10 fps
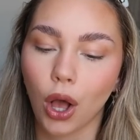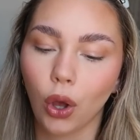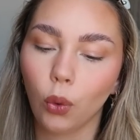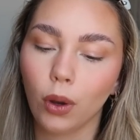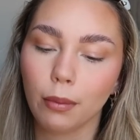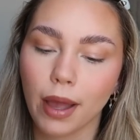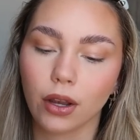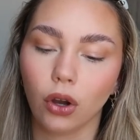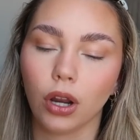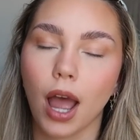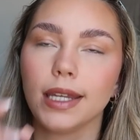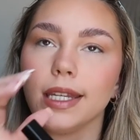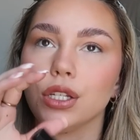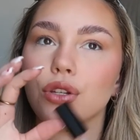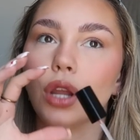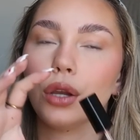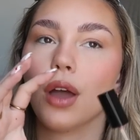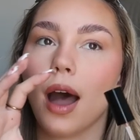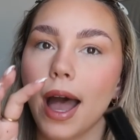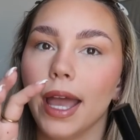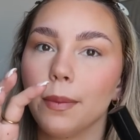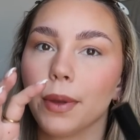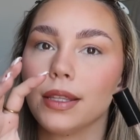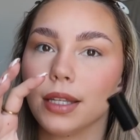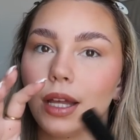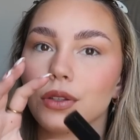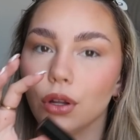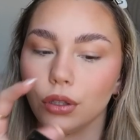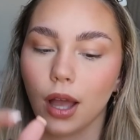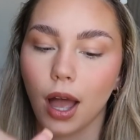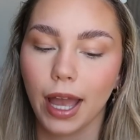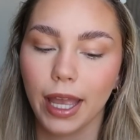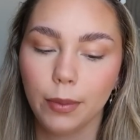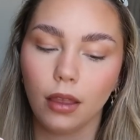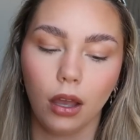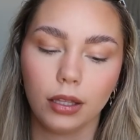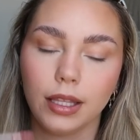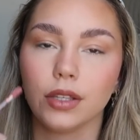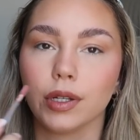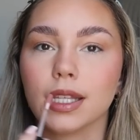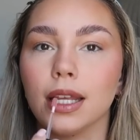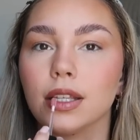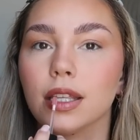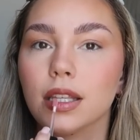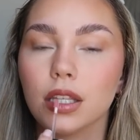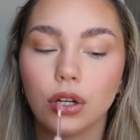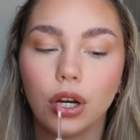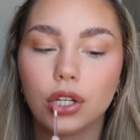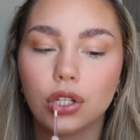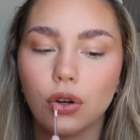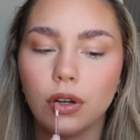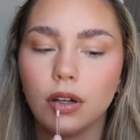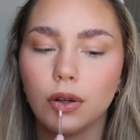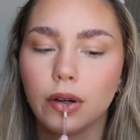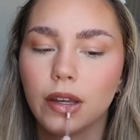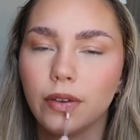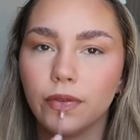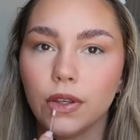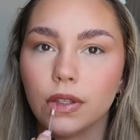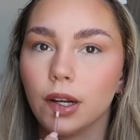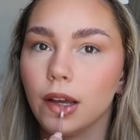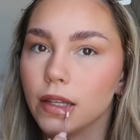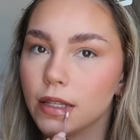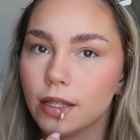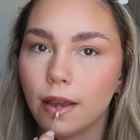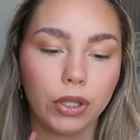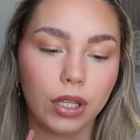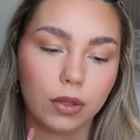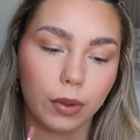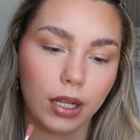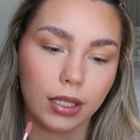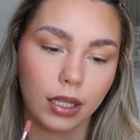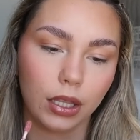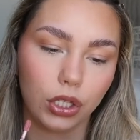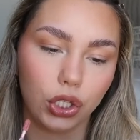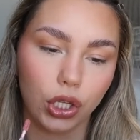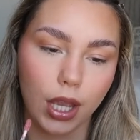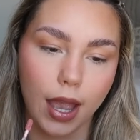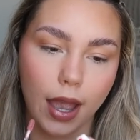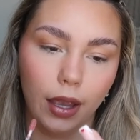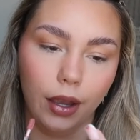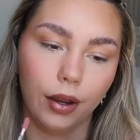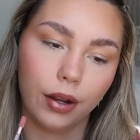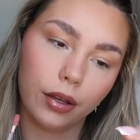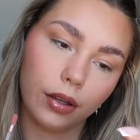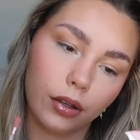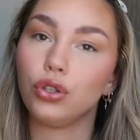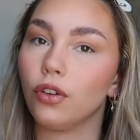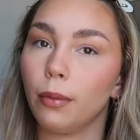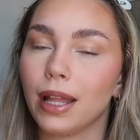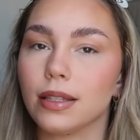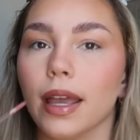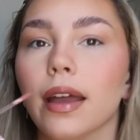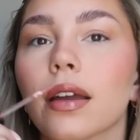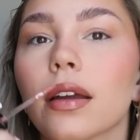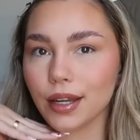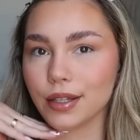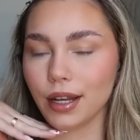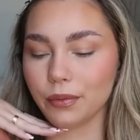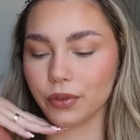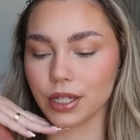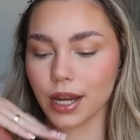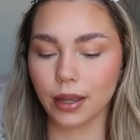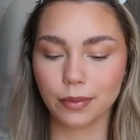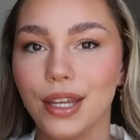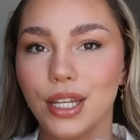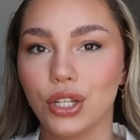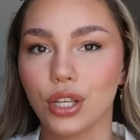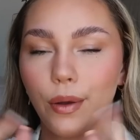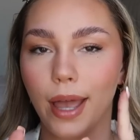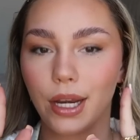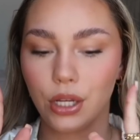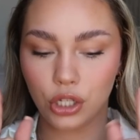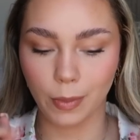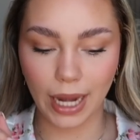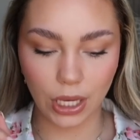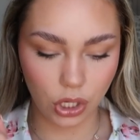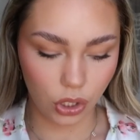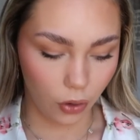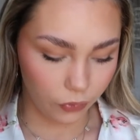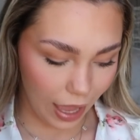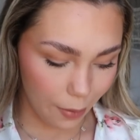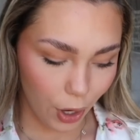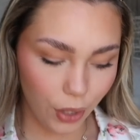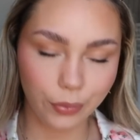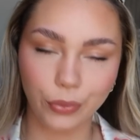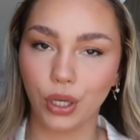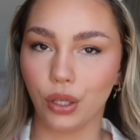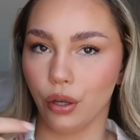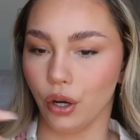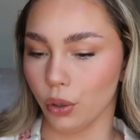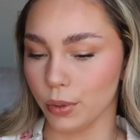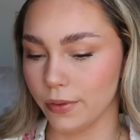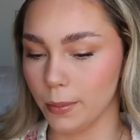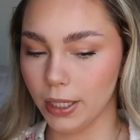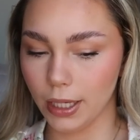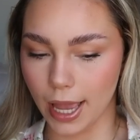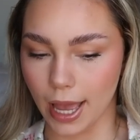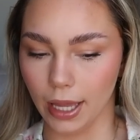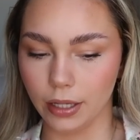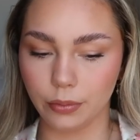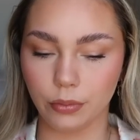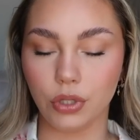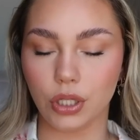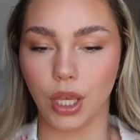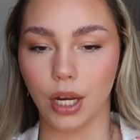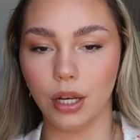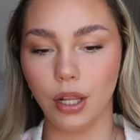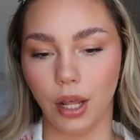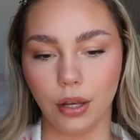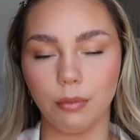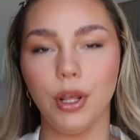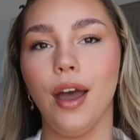Oh my God, I didn't know the hype until I was on the hype. Ugh, these are insane. So this is a crushed oil infused gloss, and this one is in the shade New Romantic. That is the lip for today. I did just go ahead and do my lashes off camera. Your girl was filming an ad, just getting it in.